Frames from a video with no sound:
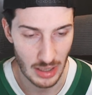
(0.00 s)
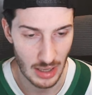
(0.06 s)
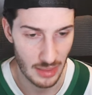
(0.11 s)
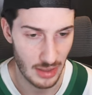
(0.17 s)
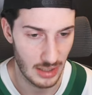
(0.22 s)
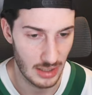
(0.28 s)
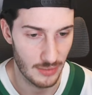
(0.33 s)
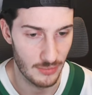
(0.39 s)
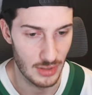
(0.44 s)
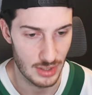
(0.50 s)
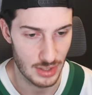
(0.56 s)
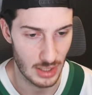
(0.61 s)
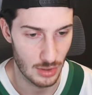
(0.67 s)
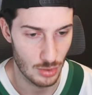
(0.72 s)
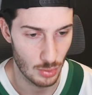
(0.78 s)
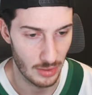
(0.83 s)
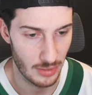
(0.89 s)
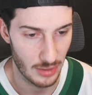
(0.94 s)
I think given the
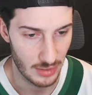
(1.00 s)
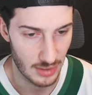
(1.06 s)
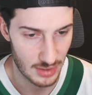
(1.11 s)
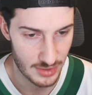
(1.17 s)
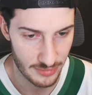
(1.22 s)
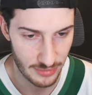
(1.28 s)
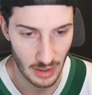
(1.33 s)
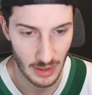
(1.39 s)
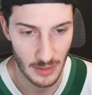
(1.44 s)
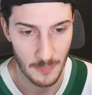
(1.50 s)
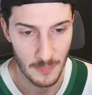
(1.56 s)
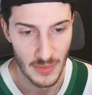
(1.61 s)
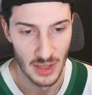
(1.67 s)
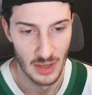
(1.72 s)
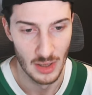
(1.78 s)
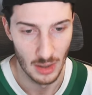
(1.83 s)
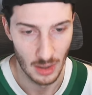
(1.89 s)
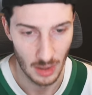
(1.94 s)
schedule, I think that's fine.
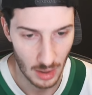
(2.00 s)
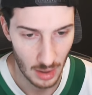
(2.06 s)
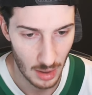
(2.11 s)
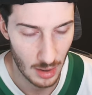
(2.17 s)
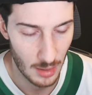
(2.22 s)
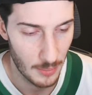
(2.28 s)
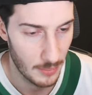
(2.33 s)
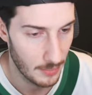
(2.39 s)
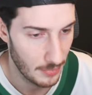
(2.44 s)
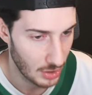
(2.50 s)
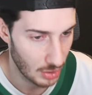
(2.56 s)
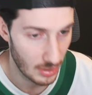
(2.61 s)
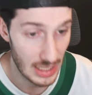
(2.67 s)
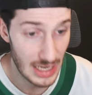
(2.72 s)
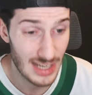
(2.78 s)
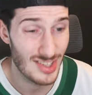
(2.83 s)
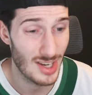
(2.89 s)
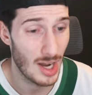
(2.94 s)
Um, there
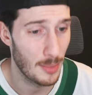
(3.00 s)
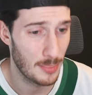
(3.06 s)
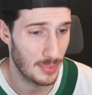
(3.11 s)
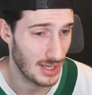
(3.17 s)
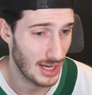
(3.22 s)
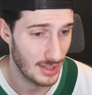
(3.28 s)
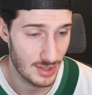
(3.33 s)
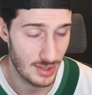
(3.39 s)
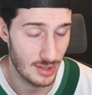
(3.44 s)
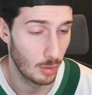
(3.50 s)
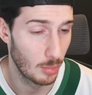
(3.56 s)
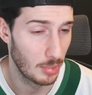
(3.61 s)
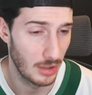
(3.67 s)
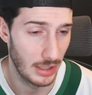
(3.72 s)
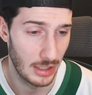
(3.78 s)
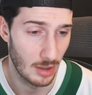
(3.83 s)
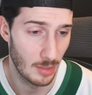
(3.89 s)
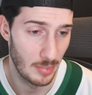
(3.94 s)
is upside still
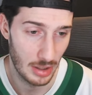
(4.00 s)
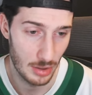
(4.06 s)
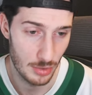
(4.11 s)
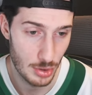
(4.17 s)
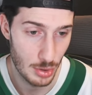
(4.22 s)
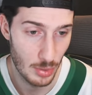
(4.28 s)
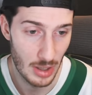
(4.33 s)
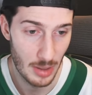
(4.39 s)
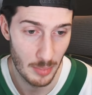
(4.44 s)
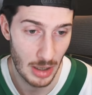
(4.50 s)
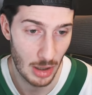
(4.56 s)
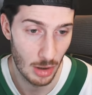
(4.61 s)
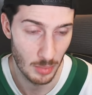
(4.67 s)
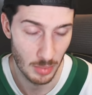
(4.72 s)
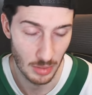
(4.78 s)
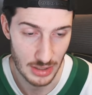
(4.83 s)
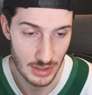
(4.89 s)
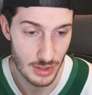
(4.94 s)
playing on pair two and power
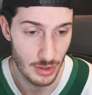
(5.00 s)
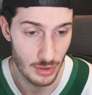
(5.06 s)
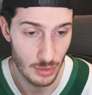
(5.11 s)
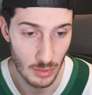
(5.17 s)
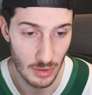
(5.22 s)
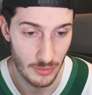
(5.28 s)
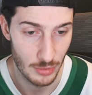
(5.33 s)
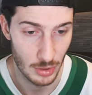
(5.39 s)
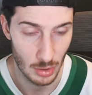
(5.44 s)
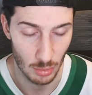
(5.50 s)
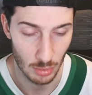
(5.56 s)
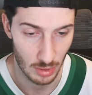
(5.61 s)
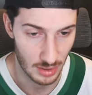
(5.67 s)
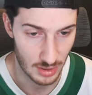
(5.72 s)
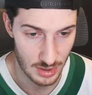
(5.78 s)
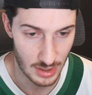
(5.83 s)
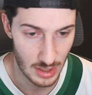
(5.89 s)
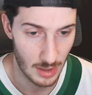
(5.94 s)
play two. If you go
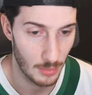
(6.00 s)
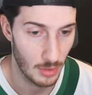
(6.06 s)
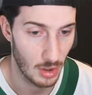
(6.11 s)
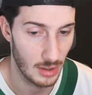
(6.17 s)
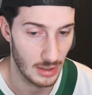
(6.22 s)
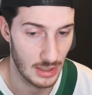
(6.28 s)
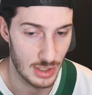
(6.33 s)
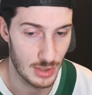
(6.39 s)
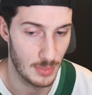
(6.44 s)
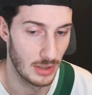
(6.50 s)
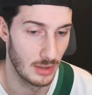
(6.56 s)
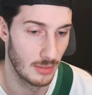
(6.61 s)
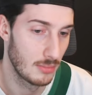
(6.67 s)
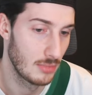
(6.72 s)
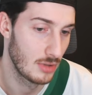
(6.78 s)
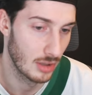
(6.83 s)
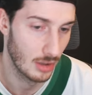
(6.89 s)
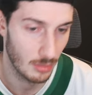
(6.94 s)
look at his game log, he's been
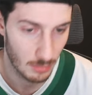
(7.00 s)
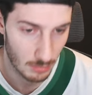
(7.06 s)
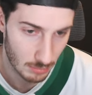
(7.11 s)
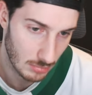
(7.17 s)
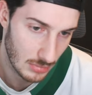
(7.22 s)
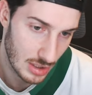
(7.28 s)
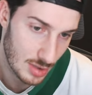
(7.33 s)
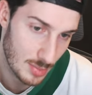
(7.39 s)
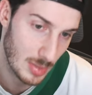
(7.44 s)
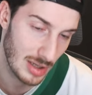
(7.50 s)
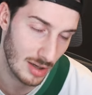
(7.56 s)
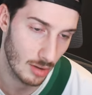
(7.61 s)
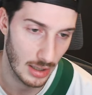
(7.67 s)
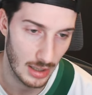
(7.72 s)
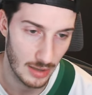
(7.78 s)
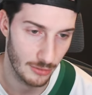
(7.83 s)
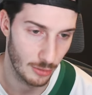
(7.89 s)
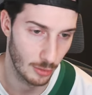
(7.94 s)
you know he's been all
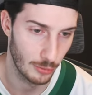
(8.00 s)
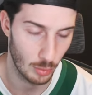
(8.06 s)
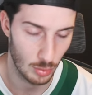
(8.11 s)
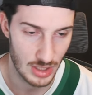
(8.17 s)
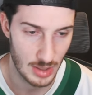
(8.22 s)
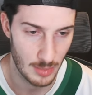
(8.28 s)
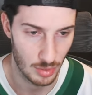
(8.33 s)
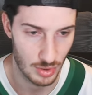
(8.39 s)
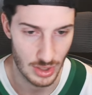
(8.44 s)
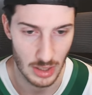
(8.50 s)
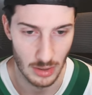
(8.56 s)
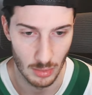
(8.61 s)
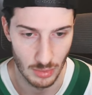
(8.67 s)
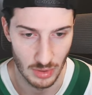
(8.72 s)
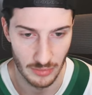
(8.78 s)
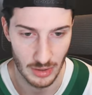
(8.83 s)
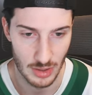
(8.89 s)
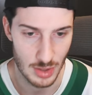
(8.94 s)
right for a 14%
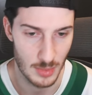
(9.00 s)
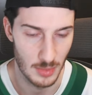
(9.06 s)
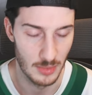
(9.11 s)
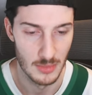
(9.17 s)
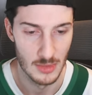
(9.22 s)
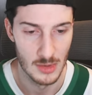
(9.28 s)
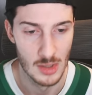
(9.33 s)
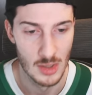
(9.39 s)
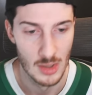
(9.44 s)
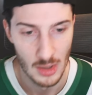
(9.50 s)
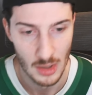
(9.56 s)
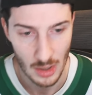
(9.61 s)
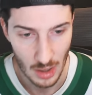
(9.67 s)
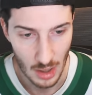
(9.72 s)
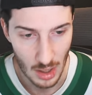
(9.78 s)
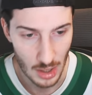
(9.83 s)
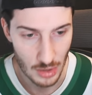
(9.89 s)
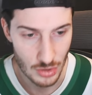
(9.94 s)
owned defenseman.
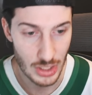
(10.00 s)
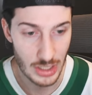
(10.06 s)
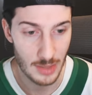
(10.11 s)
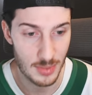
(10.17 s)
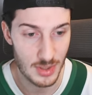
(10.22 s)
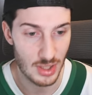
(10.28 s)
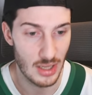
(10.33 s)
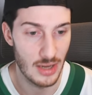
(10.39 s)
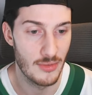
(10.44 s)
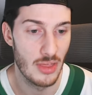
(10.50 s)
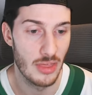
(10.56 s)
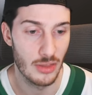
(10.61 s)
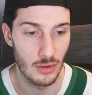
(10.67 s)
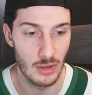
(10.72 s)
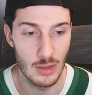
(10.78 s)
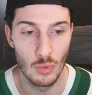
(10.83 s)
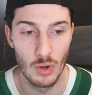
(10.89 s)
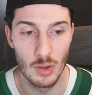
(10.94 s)
Uh, Jaccob Slavin,
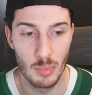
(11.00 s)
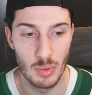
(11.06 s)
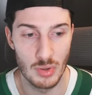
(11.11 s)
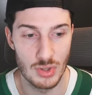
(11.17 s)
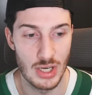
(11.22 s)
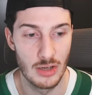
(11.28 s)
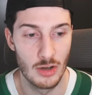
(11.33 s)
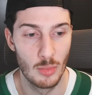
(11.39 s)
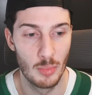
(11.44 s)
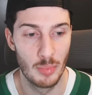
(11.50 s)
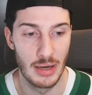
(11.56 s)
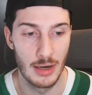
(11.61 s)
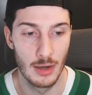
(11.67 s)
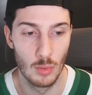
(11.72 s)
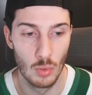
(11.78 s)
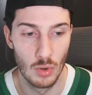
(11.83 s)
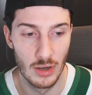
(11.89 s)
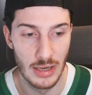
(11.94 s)
31% owned
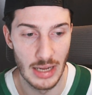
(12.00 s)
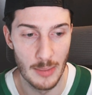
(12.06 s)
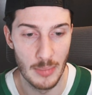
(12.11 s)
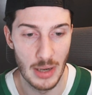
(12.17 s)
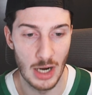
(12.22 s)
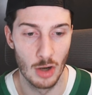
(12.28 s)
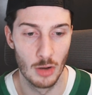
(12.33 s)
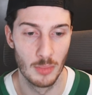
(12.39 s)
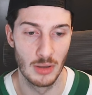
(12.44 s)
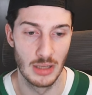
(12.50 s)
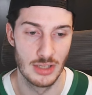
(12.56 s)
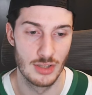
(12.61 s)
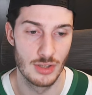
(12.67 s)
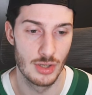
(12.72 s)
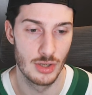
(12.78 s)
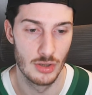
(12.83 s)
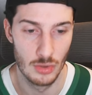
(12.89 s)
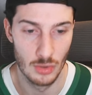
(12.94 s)
pair one and power play
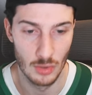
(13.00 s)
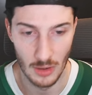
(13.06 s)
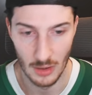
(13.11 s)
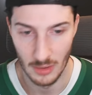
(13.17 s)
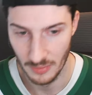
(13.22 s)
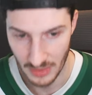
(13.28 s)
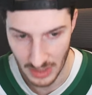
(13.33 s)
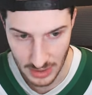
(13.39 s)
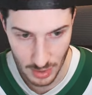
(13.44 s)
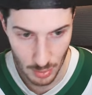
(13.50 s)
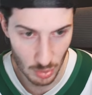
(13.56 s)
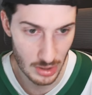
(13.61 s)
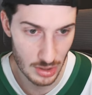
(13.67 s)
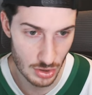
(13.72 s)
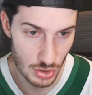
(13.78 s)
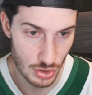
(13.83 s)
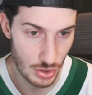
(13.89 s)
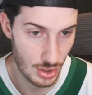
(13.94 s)
two. This one
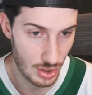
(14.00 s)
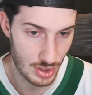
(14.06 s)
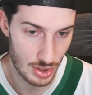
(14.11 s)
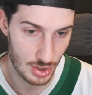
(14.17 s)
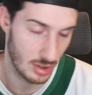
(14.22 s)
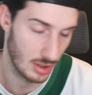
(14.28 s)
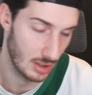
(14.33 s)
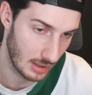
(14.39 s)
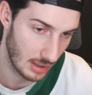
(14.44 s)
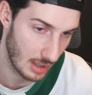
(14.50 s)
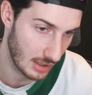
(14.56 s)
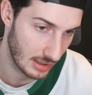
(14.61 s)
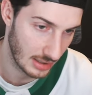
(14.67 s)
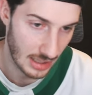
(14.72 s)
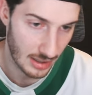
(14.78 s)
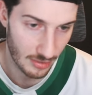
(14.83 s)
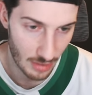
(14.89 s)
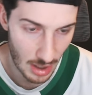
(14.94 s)
is just a,
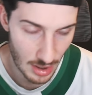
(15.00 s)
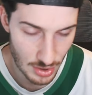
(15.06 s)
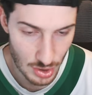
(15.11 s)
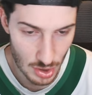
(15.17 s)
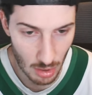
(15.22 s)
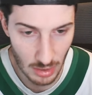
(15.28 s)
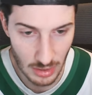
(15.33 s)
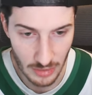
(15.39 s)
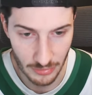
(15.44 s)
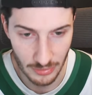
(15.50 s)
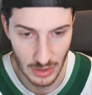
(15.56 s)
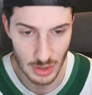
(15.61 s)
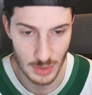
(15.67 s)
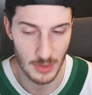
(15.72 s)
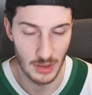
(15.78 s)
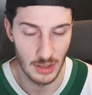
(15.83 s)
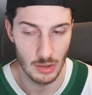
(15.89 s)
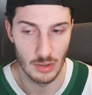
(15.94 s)
again, a, a, solid
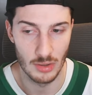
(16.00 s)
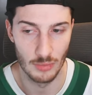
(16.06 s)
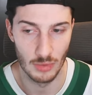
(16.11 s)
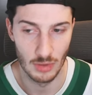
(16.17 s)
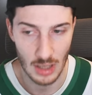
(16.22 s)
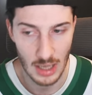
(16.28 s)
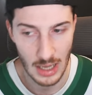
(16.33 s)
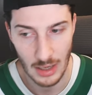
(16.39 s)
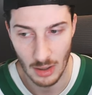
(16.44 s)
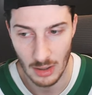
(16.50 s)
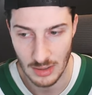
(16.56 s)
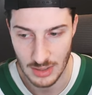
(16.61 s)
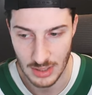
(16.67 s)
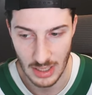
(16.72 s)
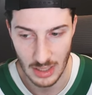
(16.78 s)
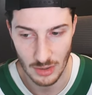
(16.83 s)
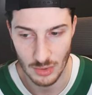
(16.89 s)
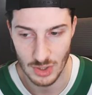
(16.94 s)
defenseman that you can rely on
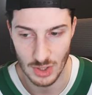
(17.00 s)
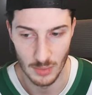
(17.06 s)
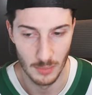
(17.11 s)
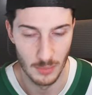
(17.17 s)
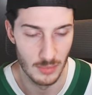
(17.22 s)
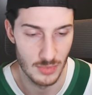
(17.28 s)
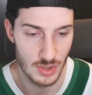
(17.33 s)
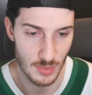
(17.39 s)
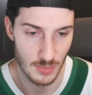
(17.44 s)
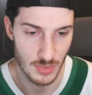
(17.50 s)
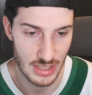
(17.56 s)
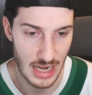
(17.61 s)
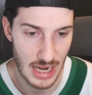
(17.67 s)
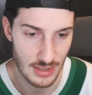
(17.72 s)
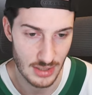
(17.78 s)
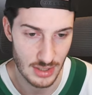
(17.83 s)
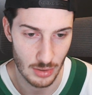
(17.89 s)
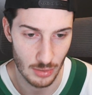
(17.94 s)
to get you some some
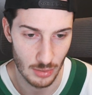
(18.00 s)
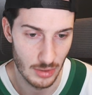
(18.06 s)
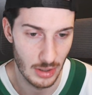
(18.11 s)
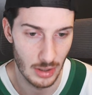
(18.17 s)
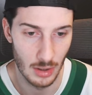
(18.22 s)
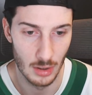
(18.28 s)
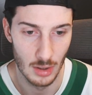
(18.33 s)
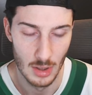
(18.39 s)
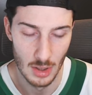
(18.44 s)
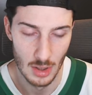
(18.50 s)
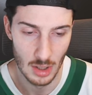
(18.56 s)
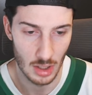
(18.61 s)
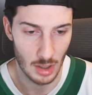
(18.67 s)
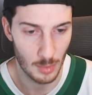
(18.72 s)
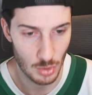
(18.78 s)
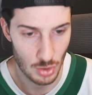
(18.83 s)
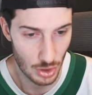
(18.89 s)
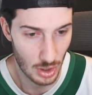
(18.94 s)
stats here and there, a
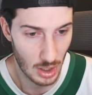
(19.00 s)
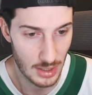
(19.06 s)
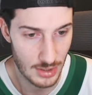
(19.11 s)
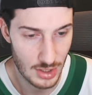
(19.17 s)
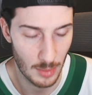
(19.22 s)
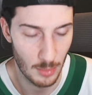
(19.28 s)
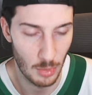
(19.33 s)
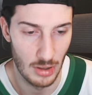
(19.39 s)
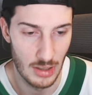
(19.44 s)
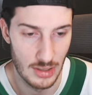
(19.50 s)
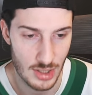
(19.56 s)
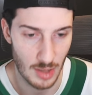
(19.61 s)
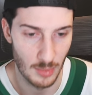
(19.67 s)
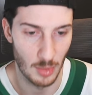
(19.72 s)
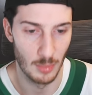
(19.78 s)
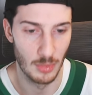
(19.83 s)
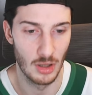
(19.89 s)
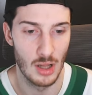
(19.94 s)
couple shots, couple hits,
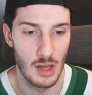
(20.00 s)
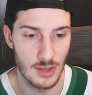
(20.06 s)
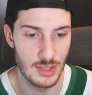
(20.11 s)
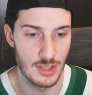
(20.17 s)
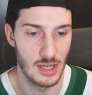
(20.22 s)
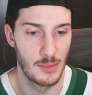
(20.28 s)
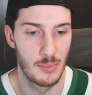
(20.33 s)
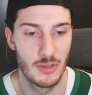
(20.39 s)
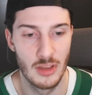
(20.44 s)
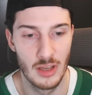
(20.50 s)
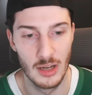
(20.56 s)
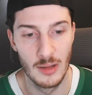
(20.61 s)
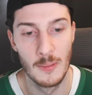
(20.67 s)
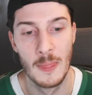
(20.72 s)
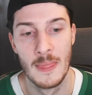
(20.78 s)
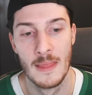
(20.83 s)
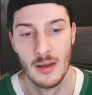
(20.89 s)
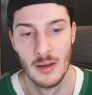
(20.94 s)
couple blocks type thing.